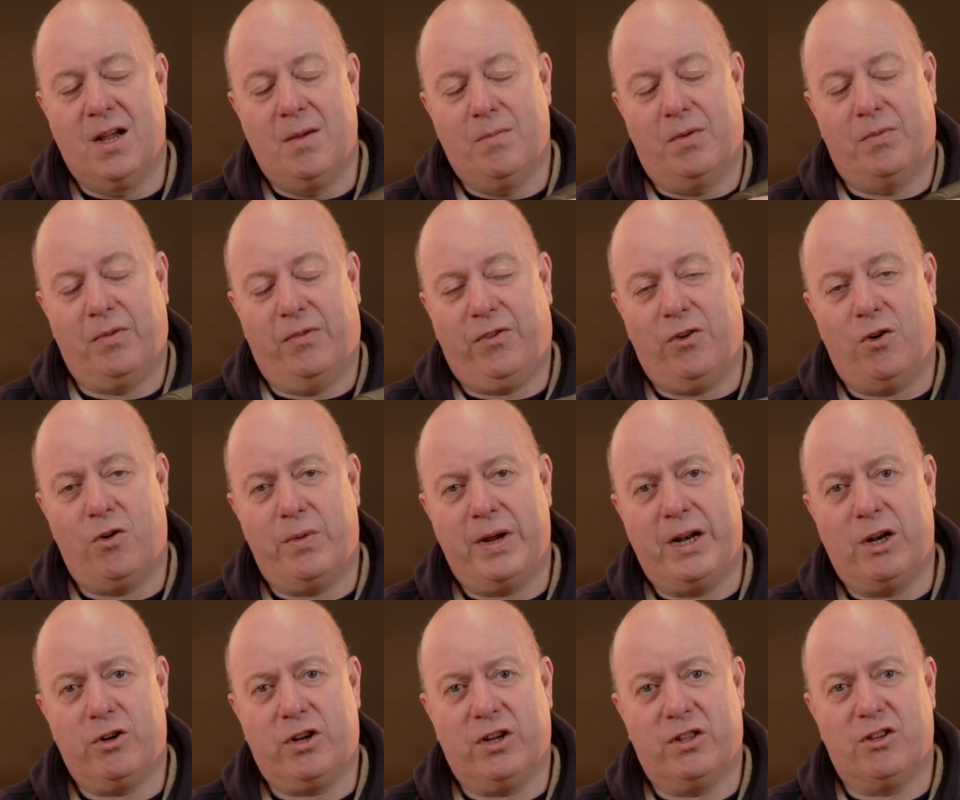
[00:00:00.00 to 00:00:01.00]
But before we
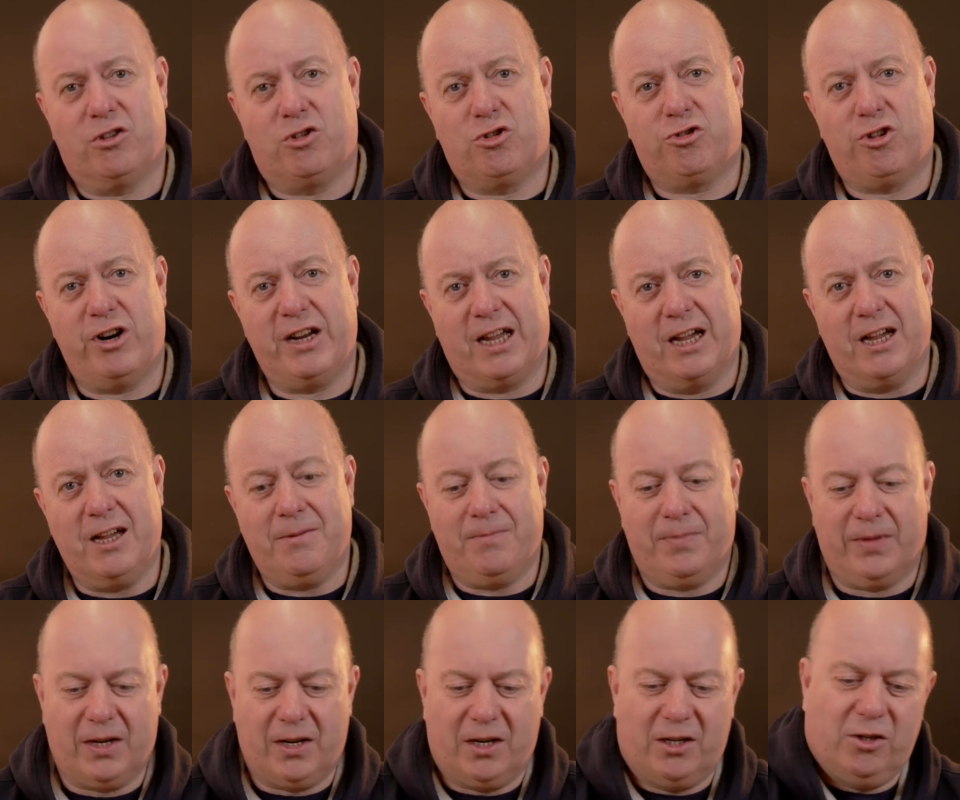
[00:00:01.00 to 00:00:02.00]
look at the trigger,
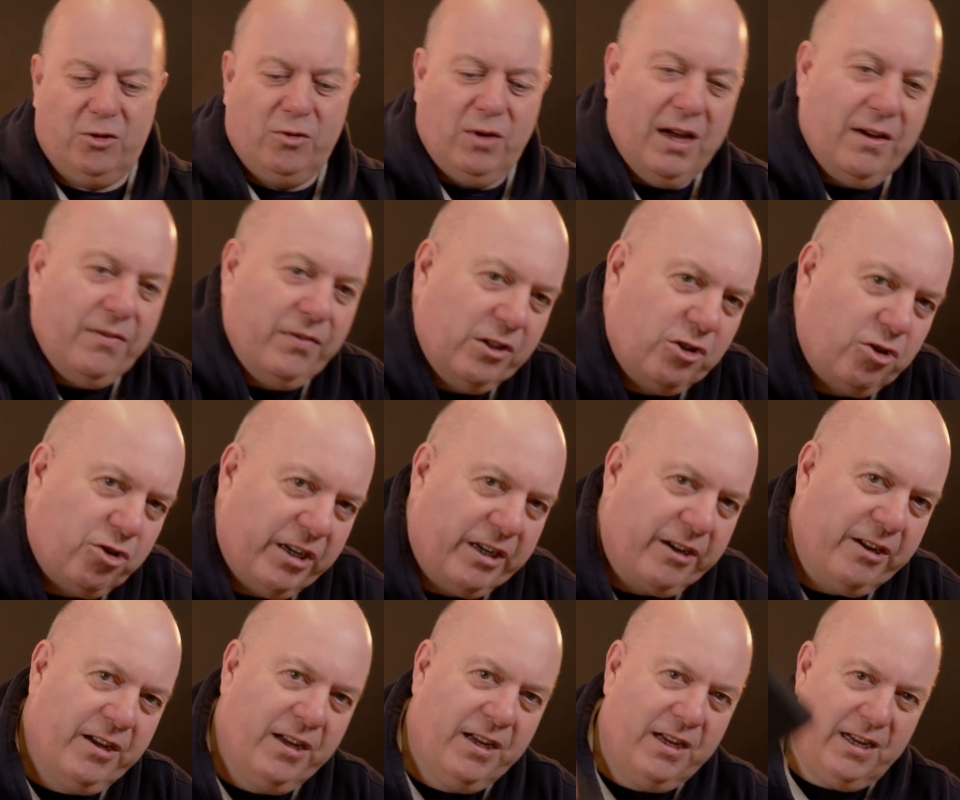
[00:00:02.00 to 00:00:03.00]
and I do have a
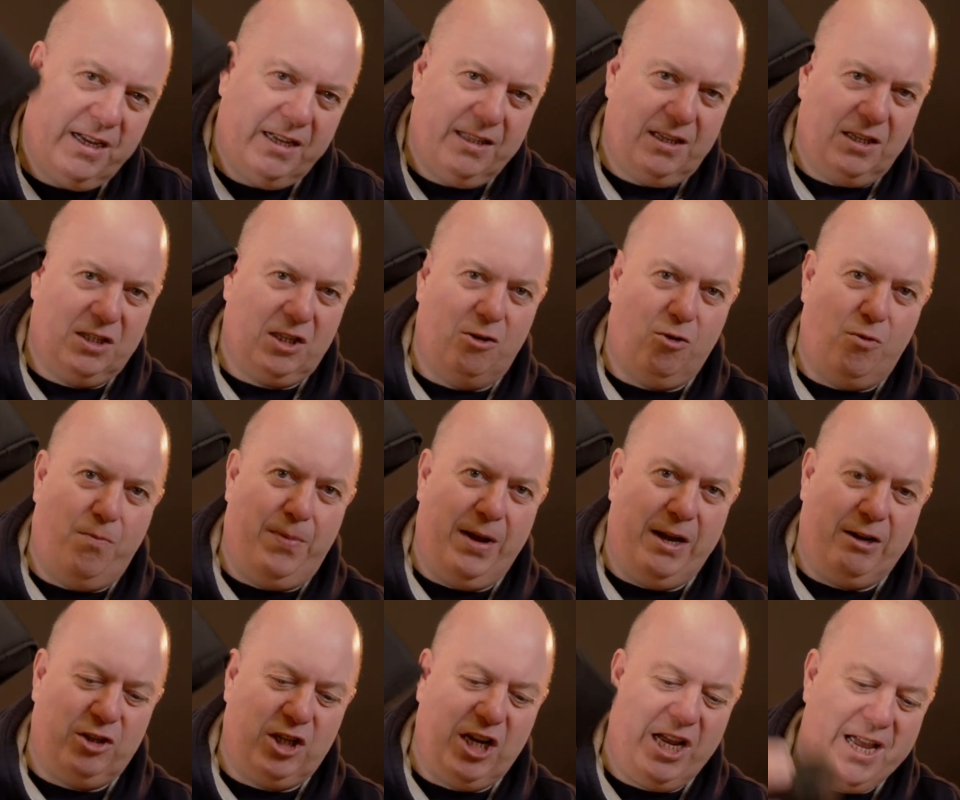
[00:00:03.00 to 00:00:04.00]
trigger in this little
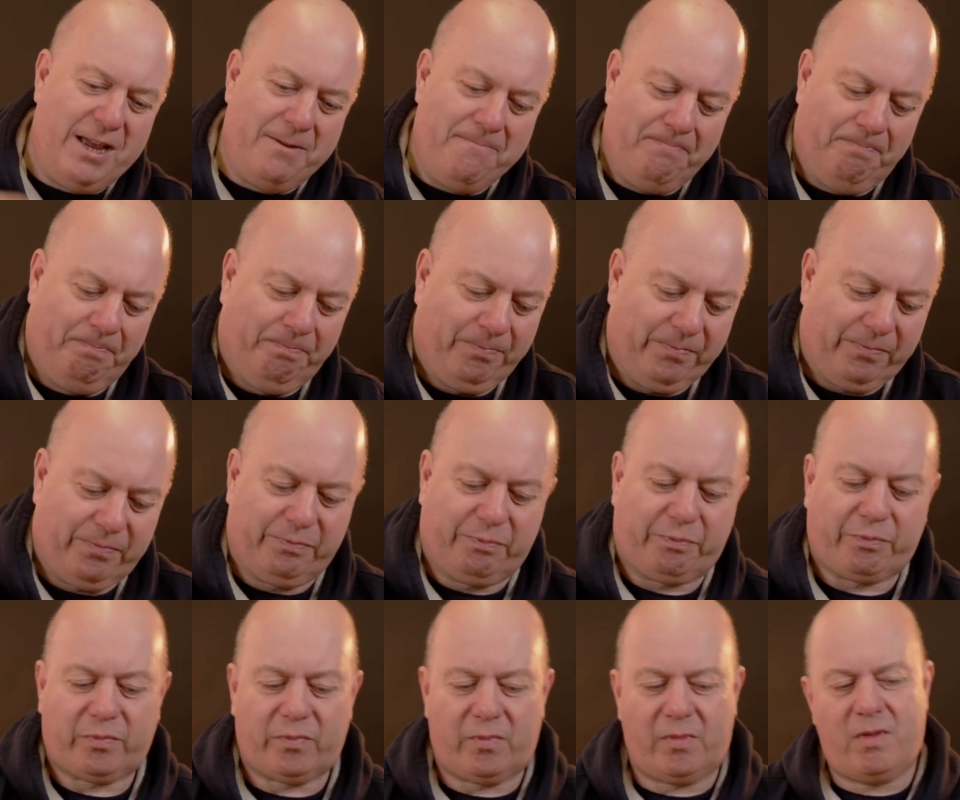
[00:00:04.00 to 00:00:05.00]
pouch here,
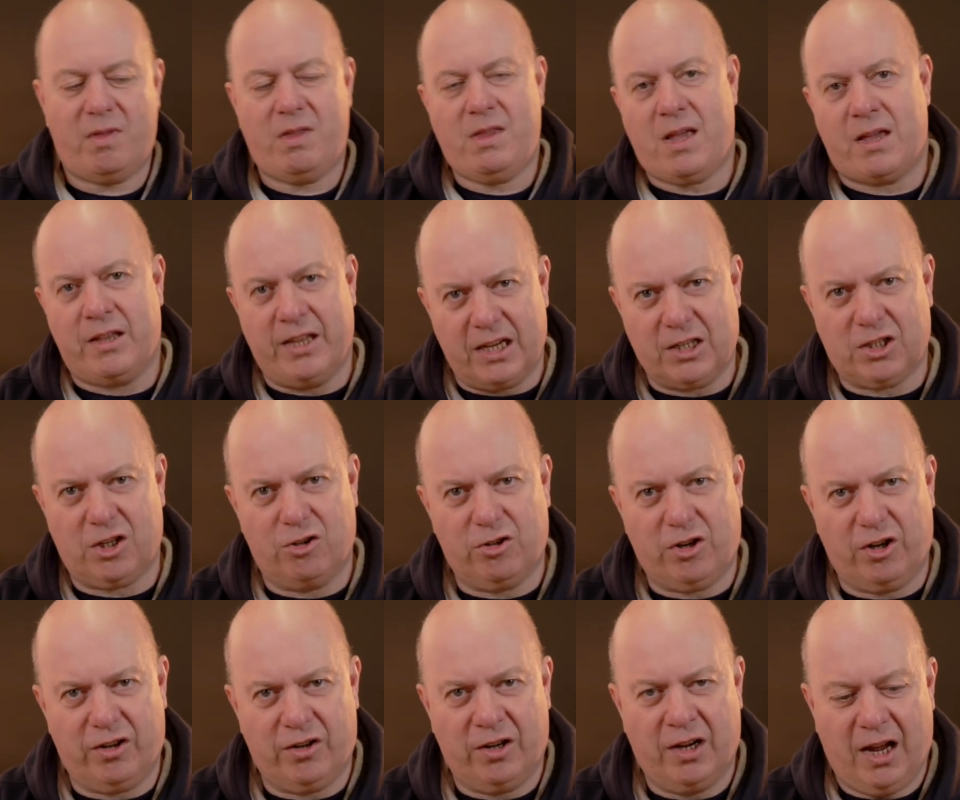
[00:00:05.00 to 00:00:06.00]
let's
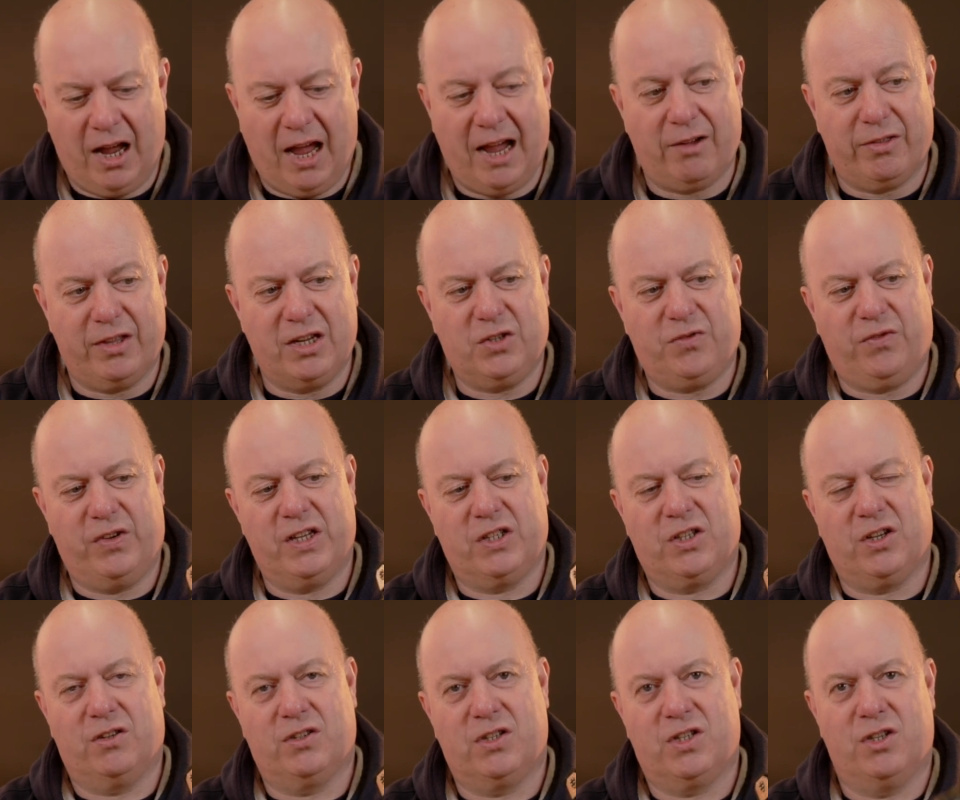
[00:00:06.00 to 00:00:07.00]
look at how this
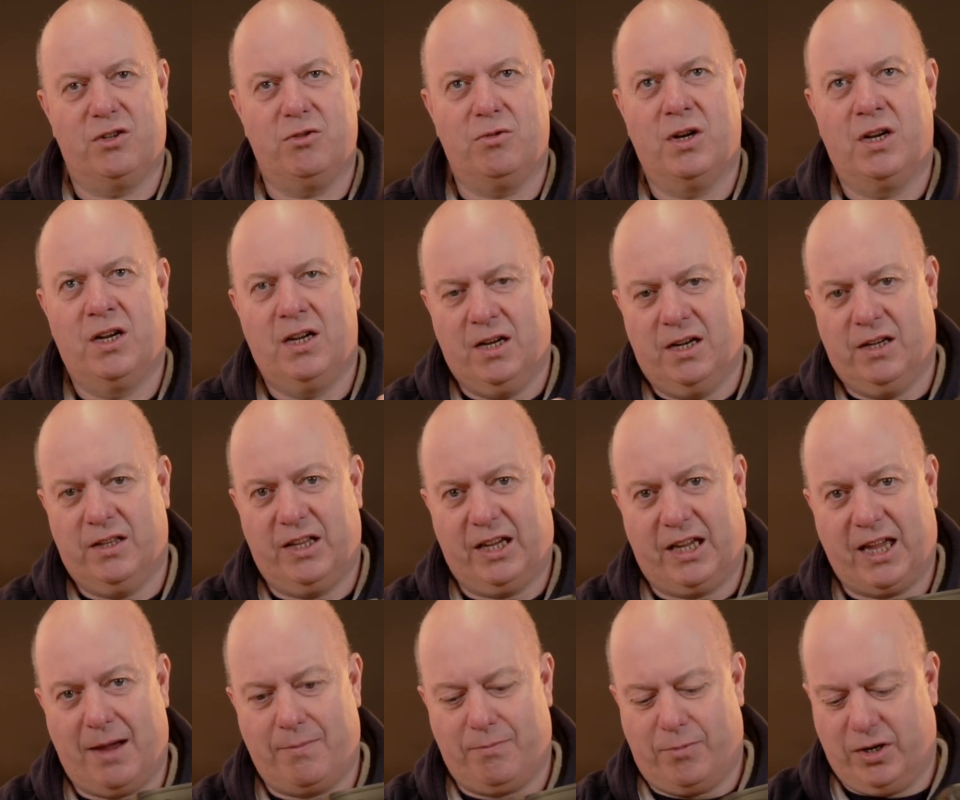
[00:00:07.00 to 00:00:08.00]
fits onto the
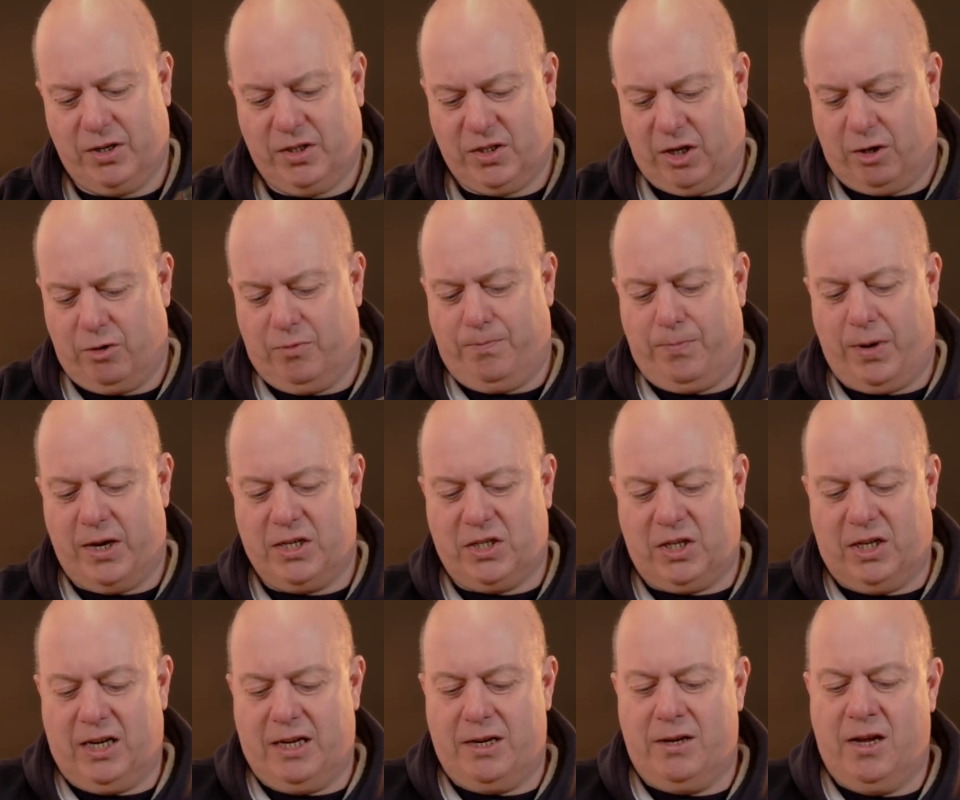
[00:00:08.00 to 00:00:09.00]
camera. So
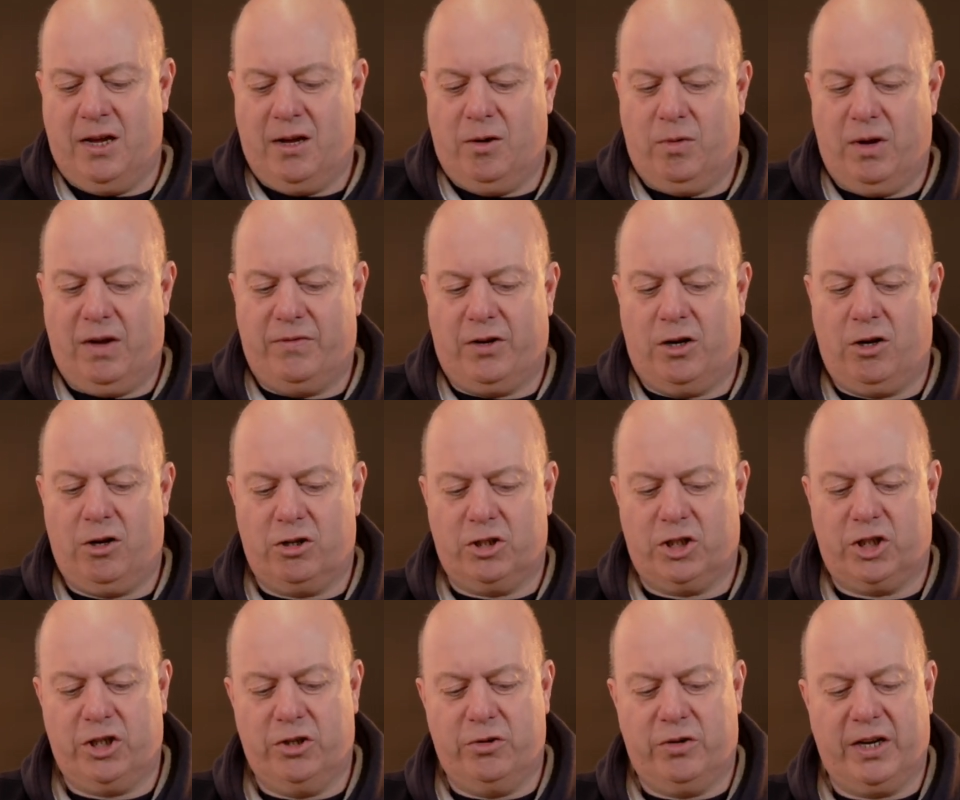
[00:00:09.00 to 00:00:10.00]
basically, we have a hot
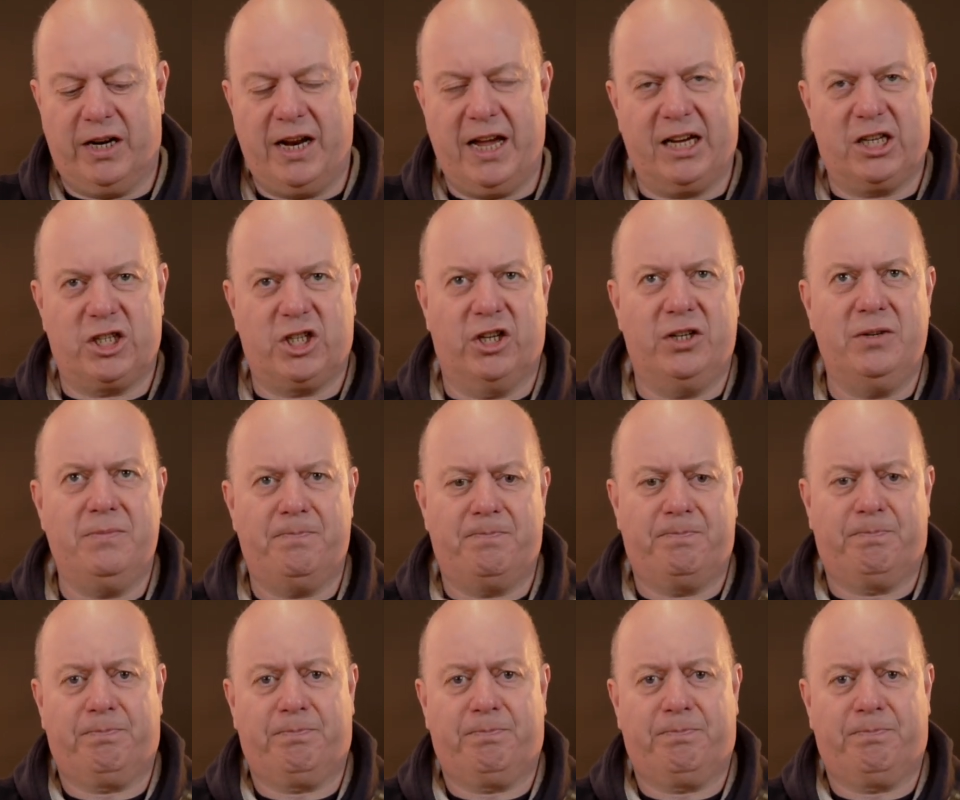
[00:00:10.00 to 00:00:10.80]
shoe connection.